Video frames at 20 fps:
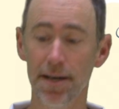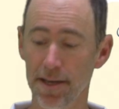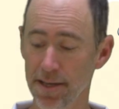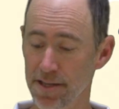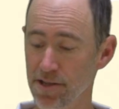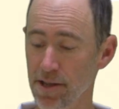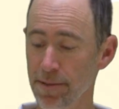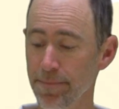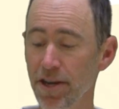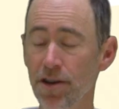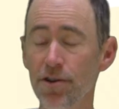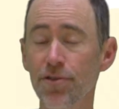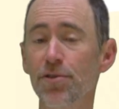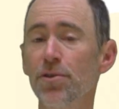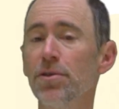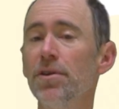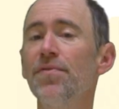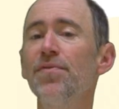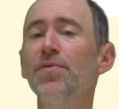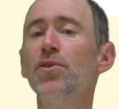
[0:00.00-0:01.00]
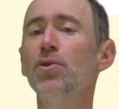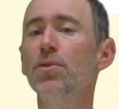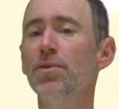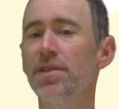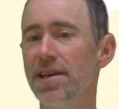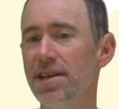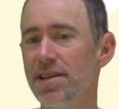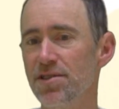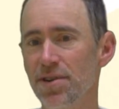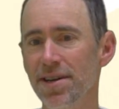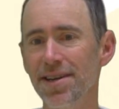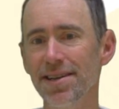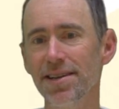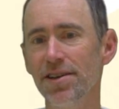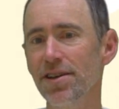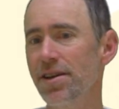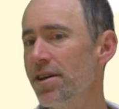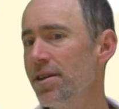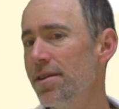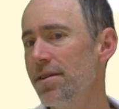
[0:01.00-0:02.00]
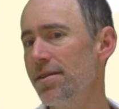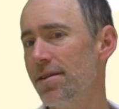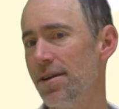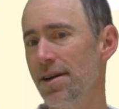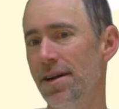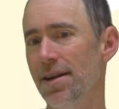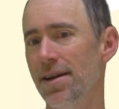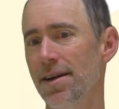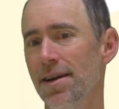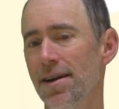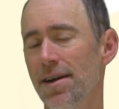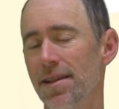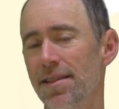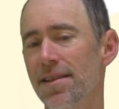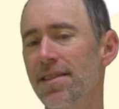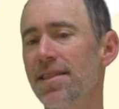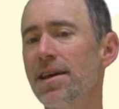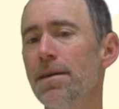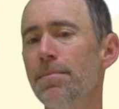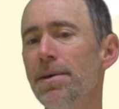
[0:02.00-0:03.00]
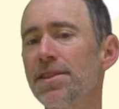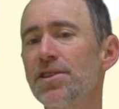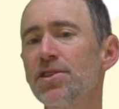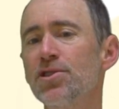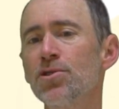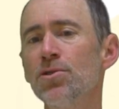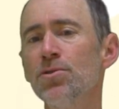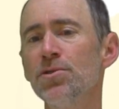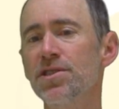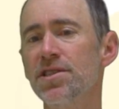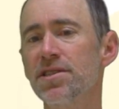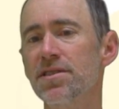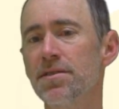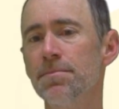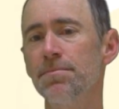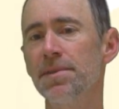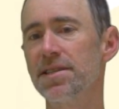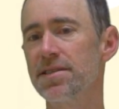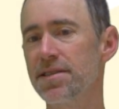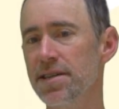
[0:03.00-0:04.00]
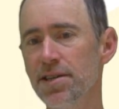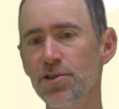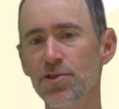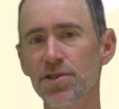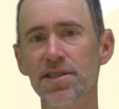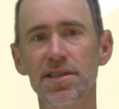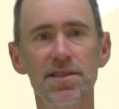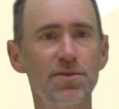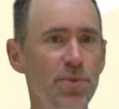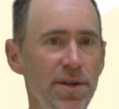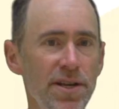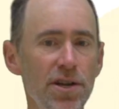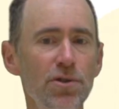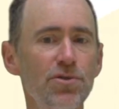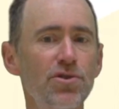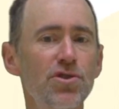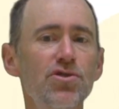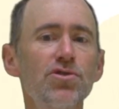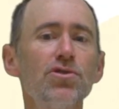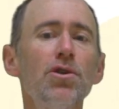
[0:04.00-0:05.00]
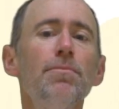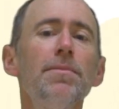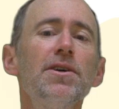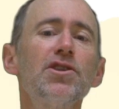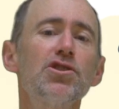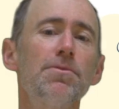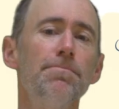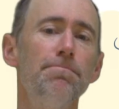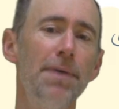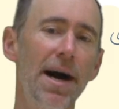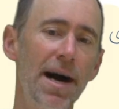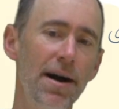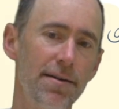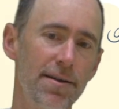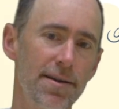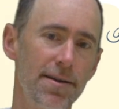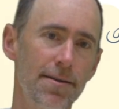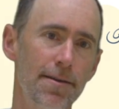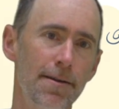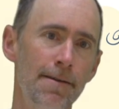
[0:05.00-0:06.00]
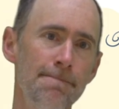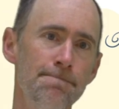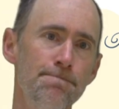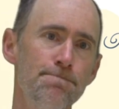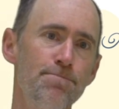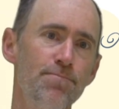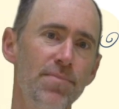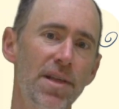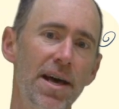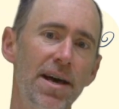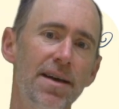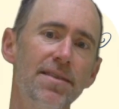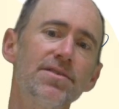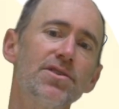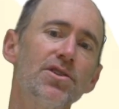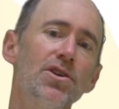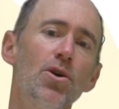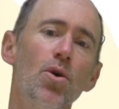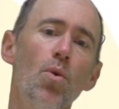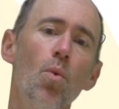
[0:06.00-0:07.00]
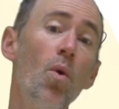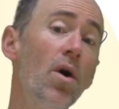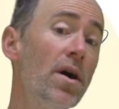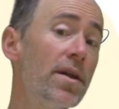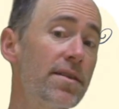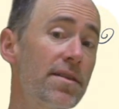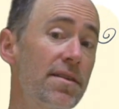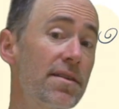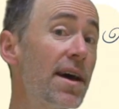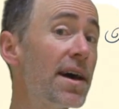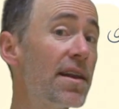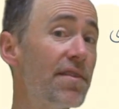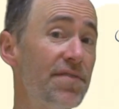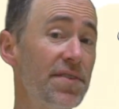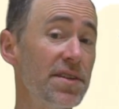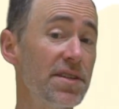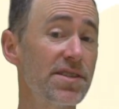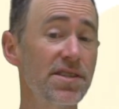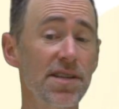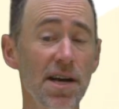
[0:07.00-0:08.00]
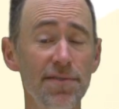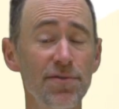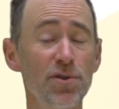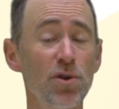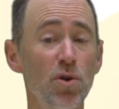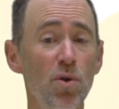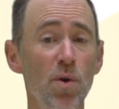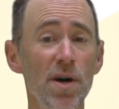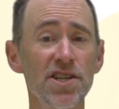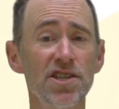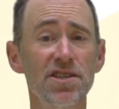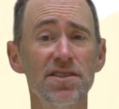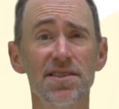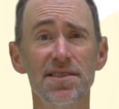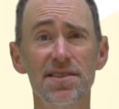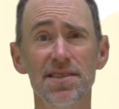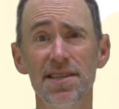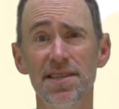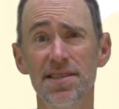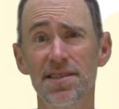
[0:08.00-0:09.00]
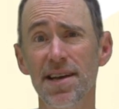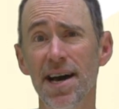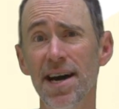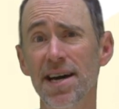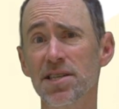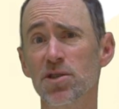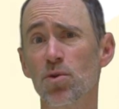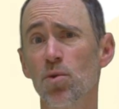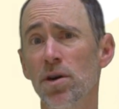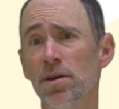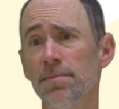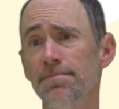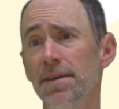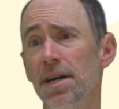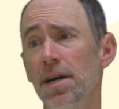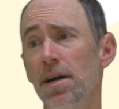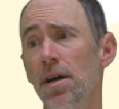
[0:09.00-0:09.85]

So let me go through a few of these, right? The thing about the solar system that's interesting is we know so much about it. And so one kind of philosophical question is to ask, well,